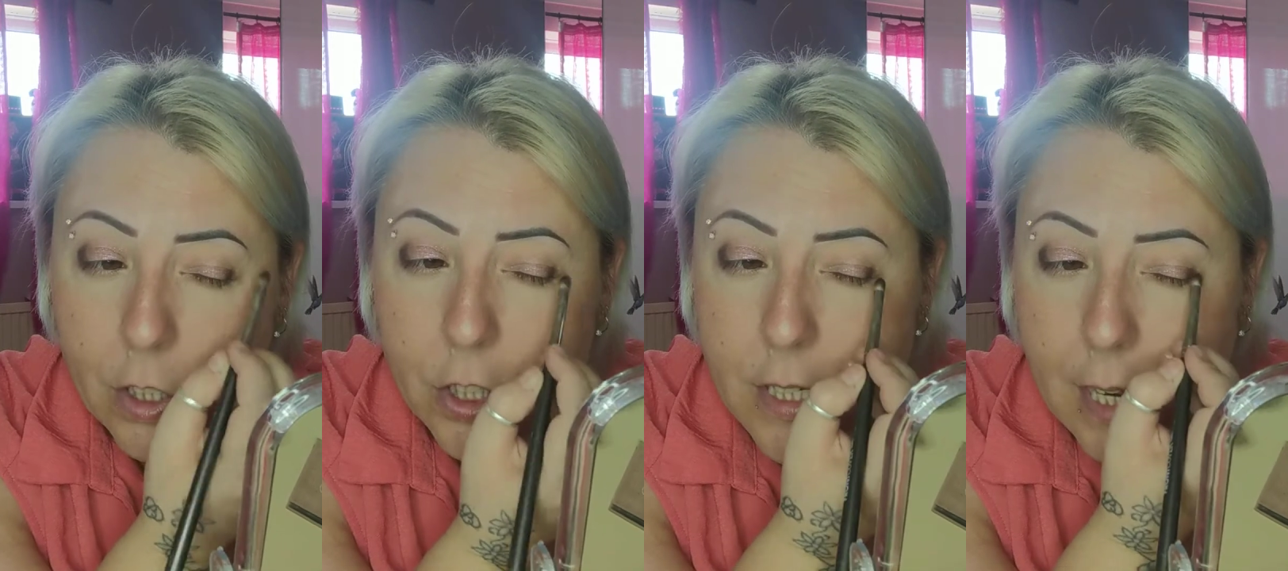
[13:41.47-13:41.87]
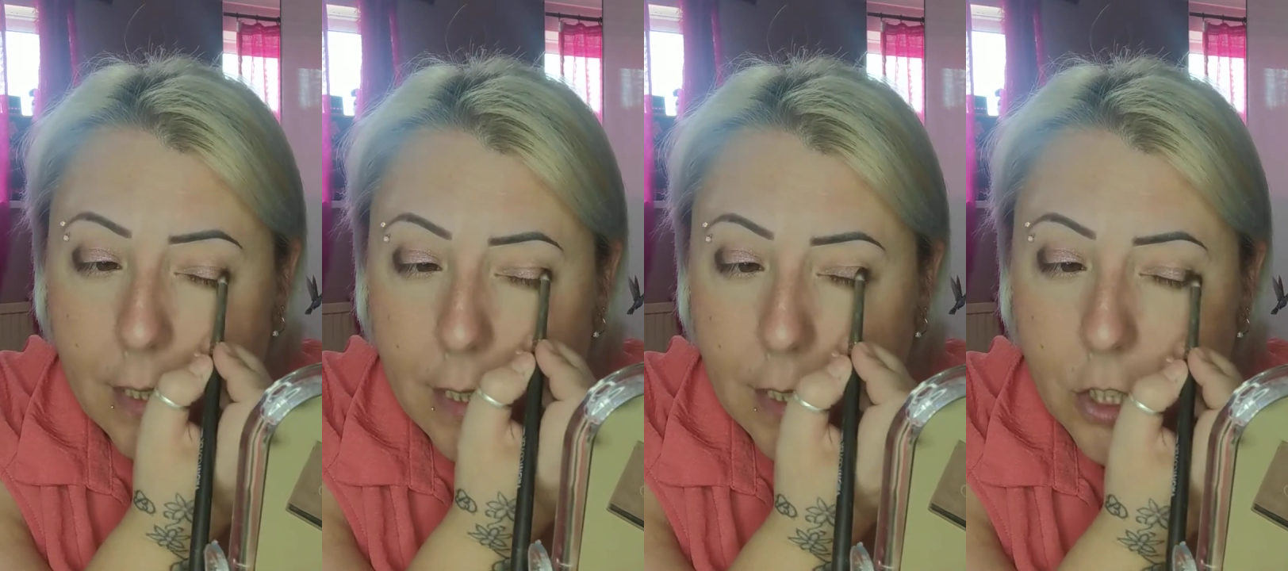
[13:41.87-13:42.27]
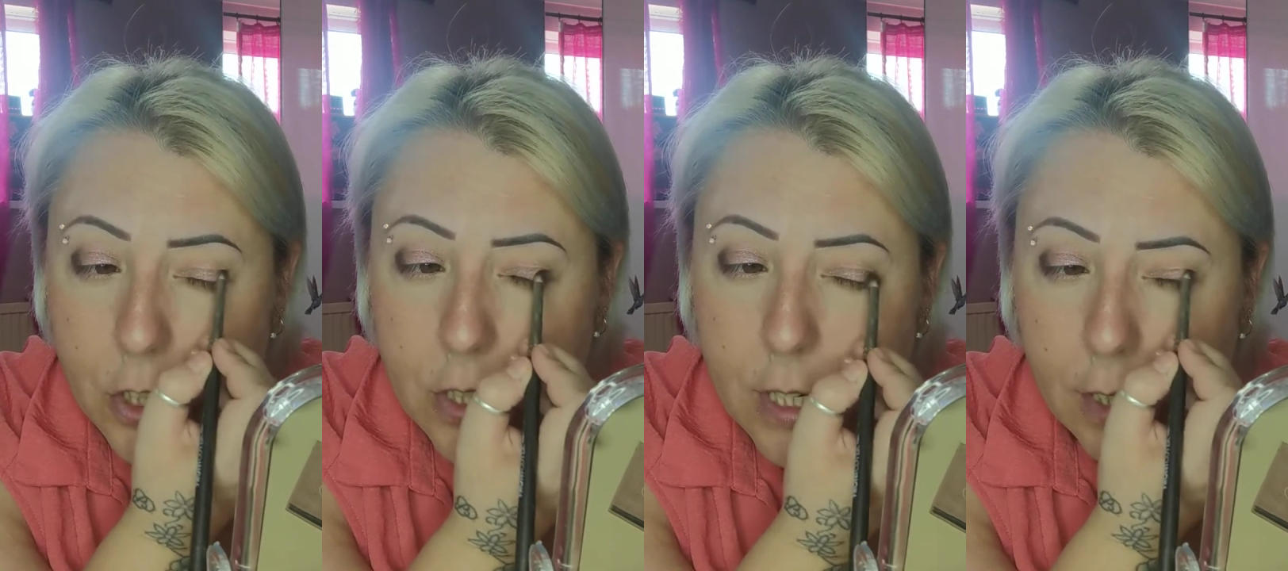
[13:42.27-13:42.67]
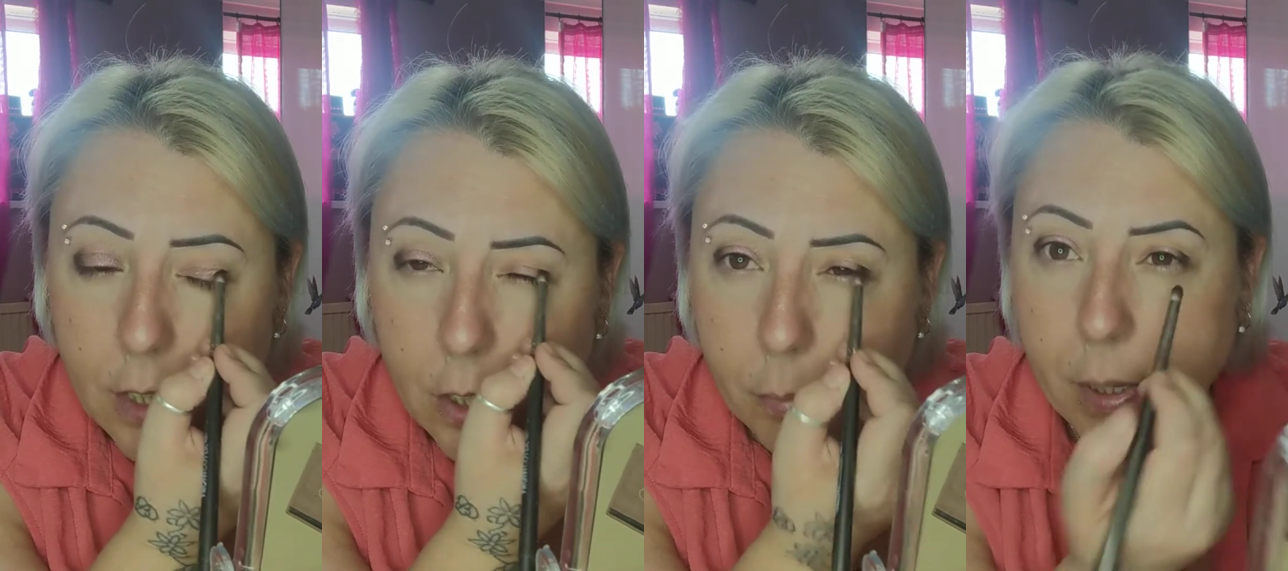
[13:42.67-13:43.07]
just add in just a
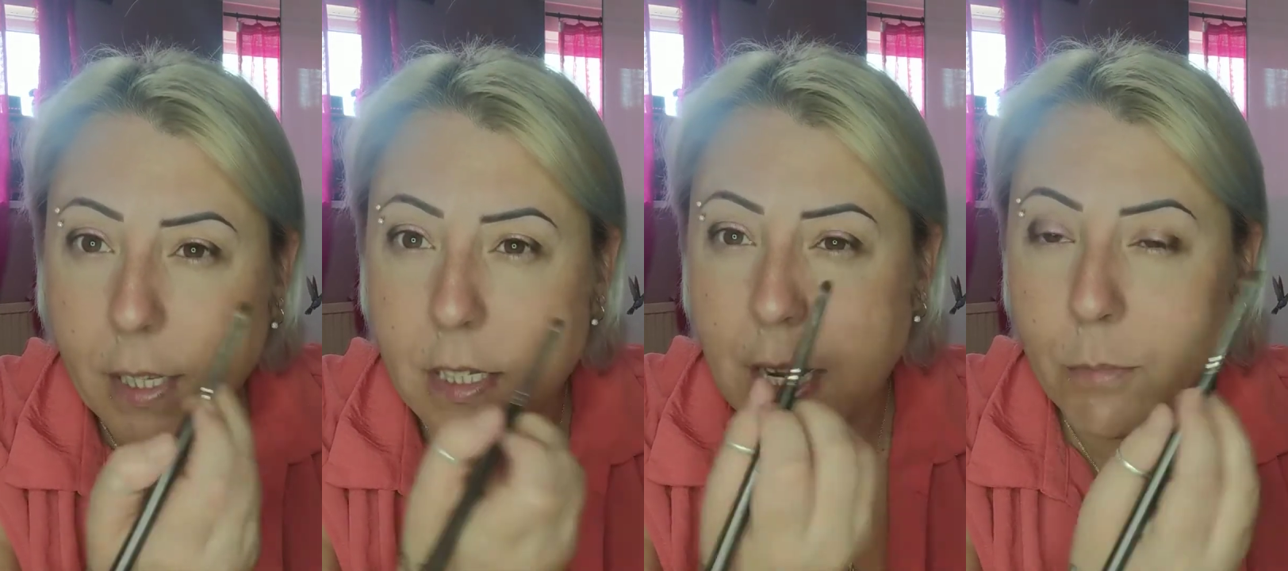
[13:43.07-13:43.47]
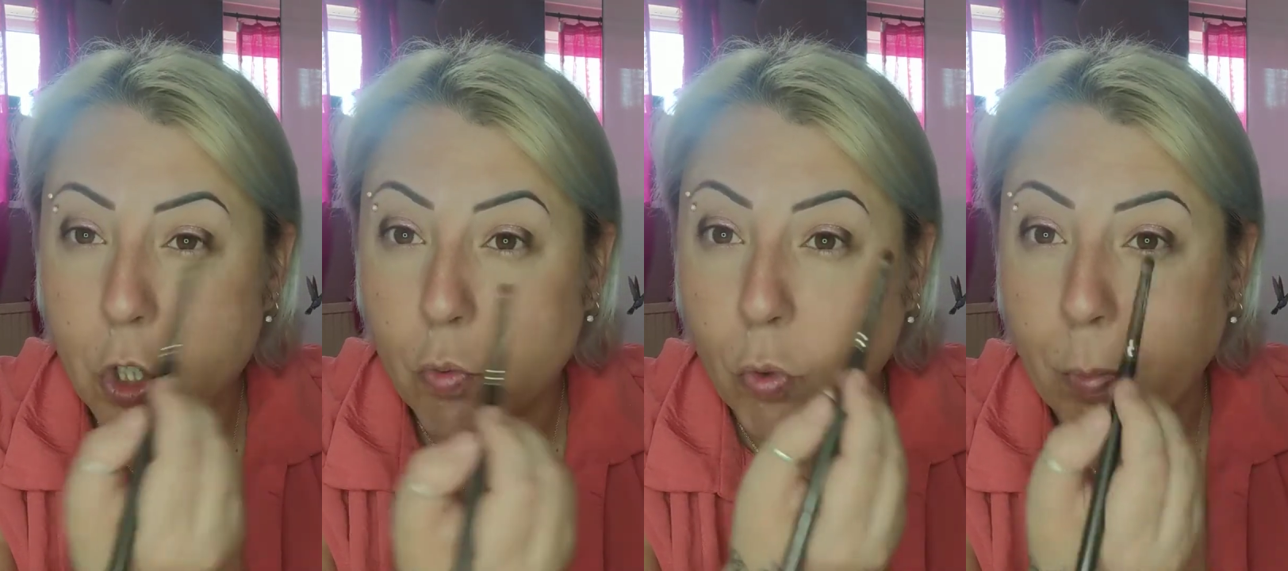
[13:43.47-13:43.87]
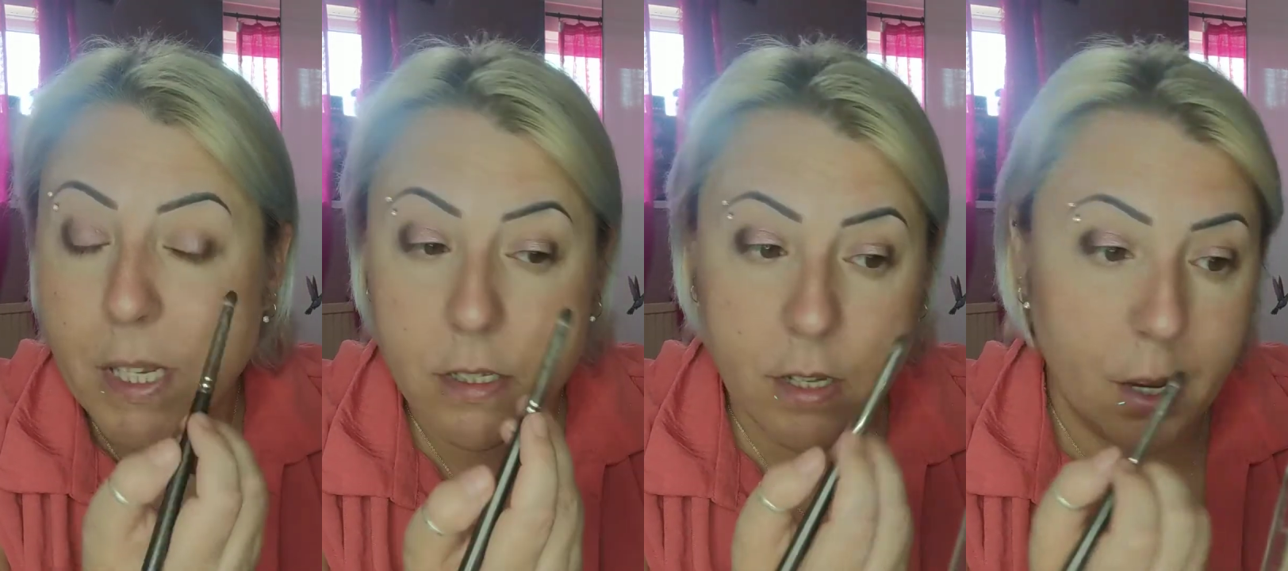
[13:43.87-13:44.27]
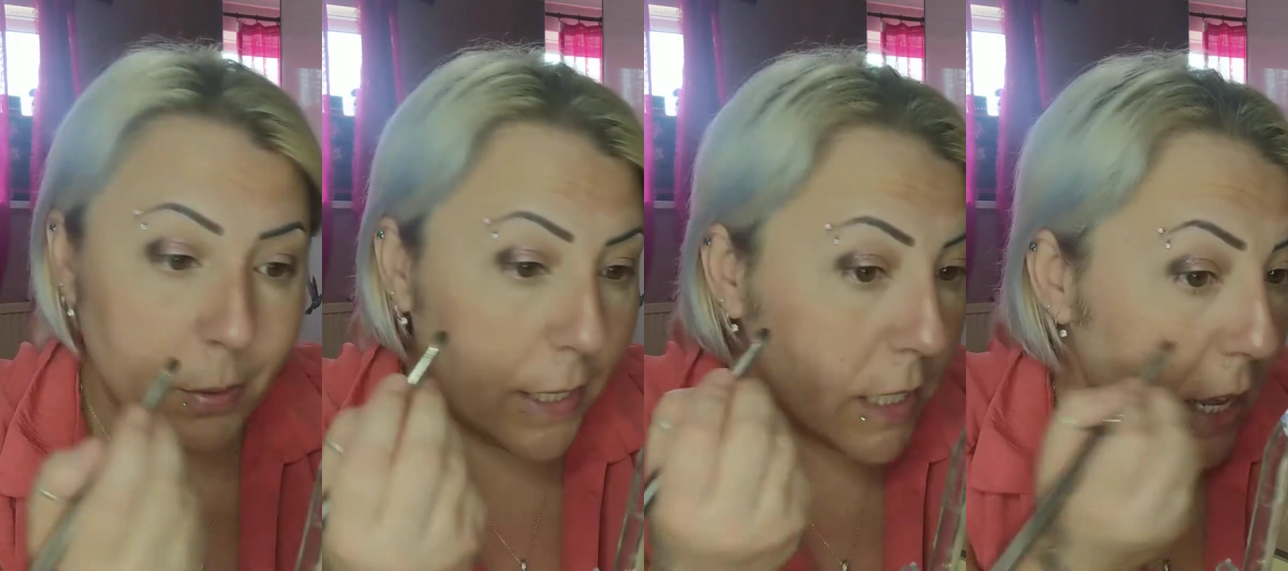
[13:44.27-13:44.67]
little bit at a time, just rub it
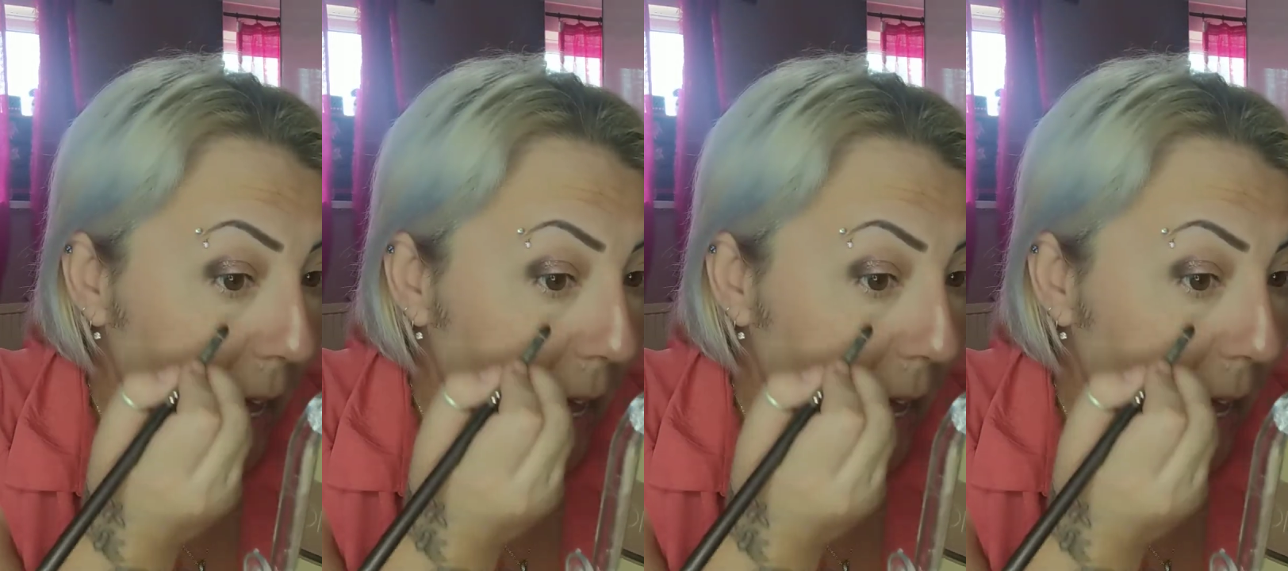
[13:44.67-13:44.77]
slowly.